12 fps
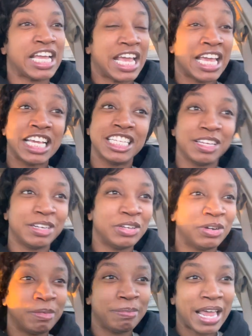and he's a
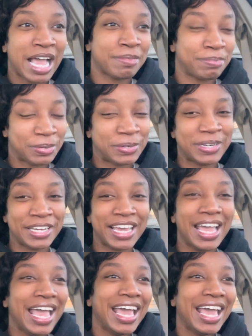little black boy,